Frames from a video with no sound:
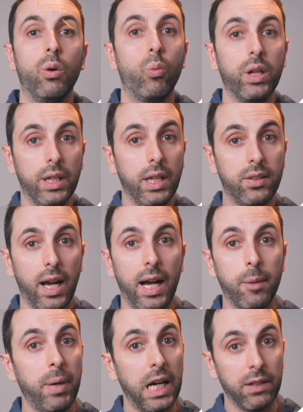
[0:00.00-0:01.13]
we need to
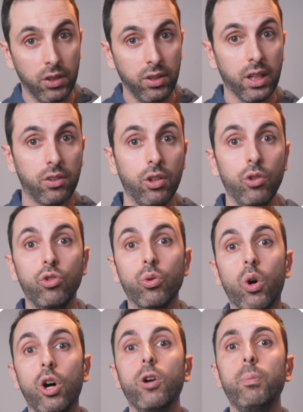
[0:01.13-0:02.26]
add pi over 6 to
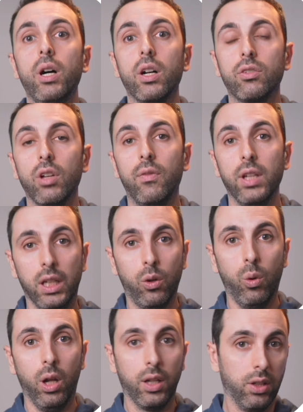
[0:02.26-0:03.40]
all parts of the
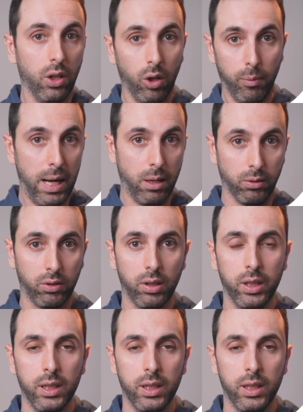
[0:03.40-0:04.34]
inequality or bounds.